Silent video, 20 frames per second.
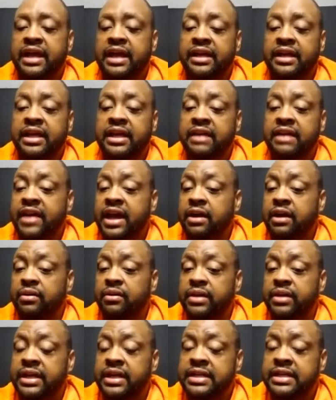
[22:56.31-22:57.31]
give out
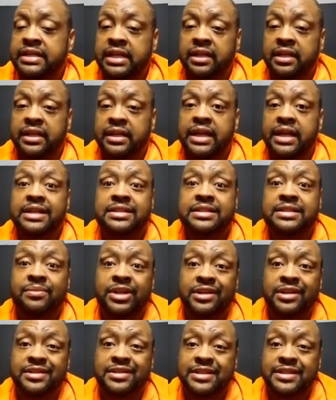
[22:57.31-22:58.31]
and delegate to
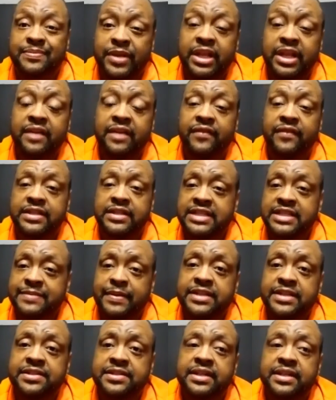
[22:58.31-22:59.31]
someone else? Because many of us,
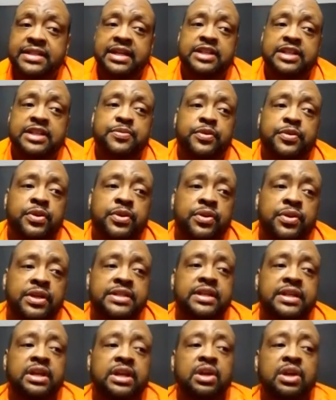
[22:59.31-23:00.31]
especially as
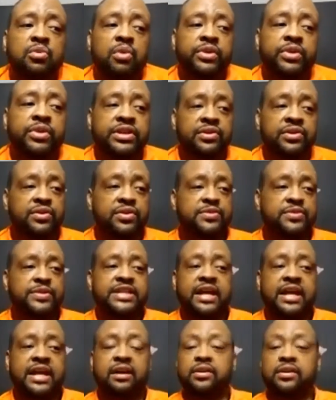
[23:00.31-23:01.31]
entrepreneurs, what we do is we take on all